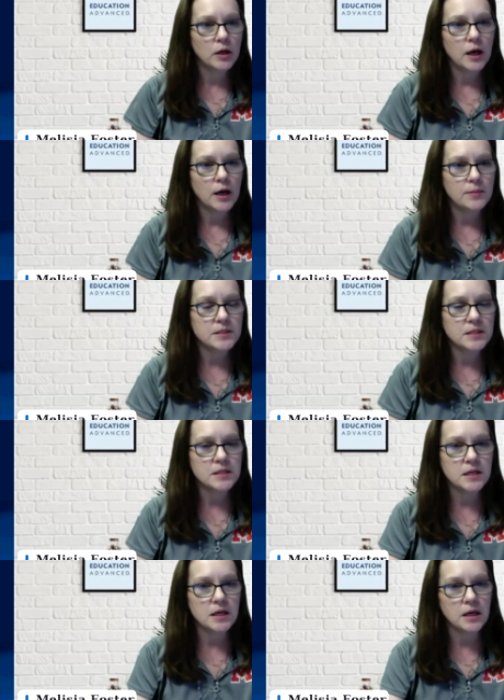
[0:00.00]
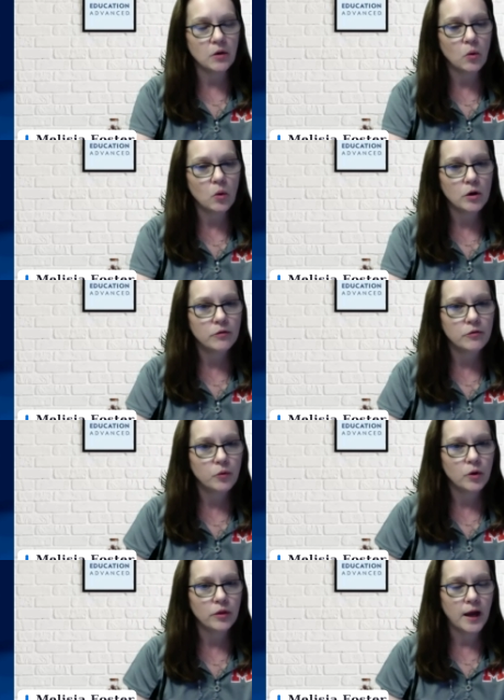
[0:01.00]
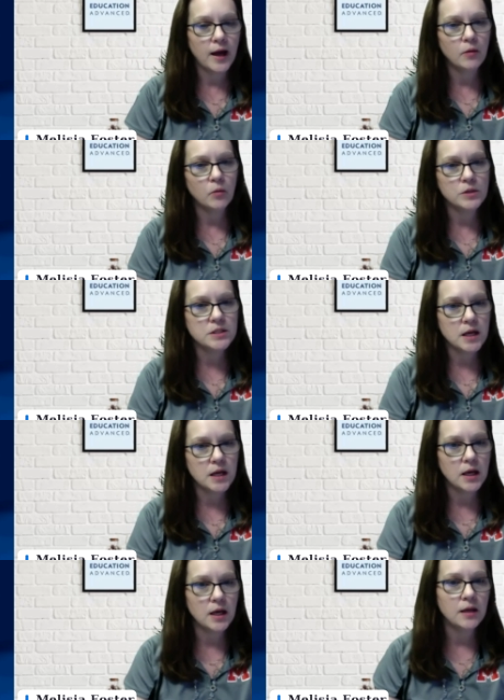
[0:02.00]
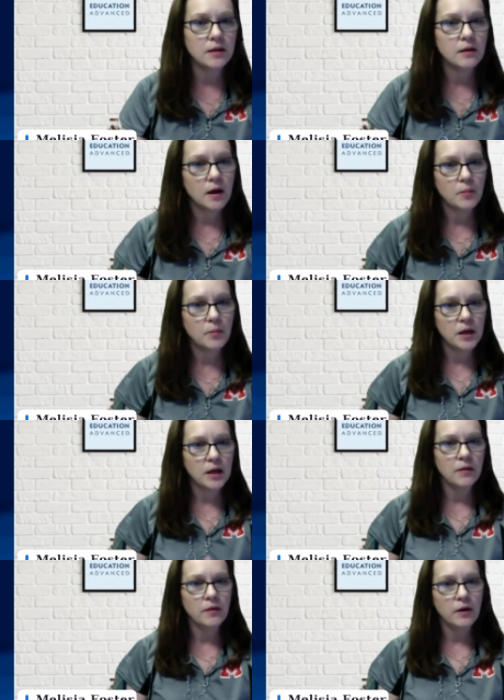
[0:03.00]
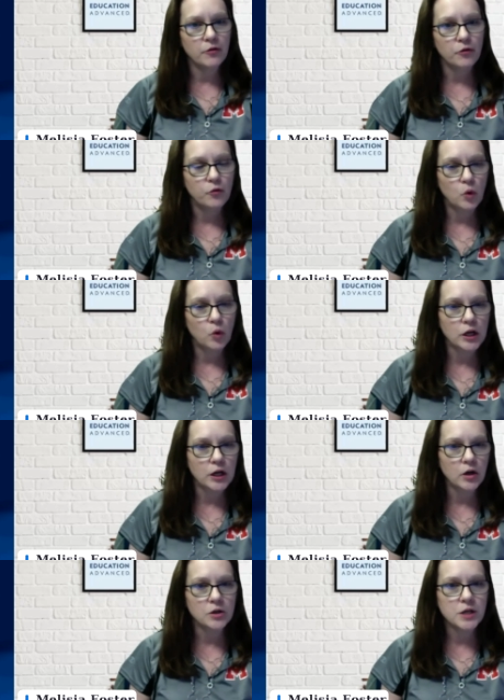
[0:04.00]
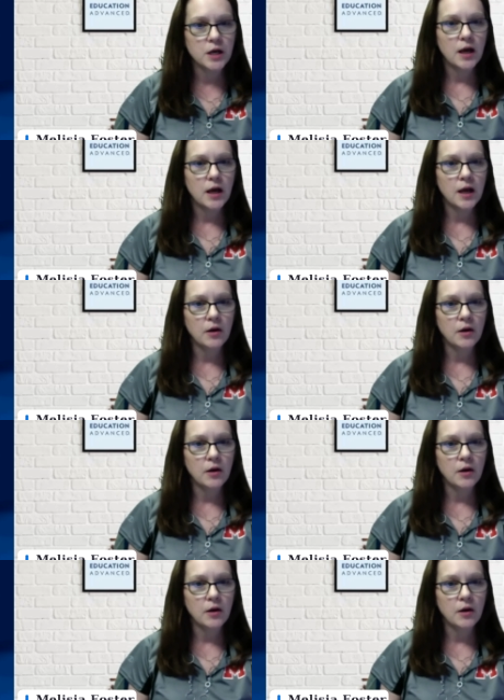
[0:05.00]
um, a cte cord for that once they hit uh, being in there for four years and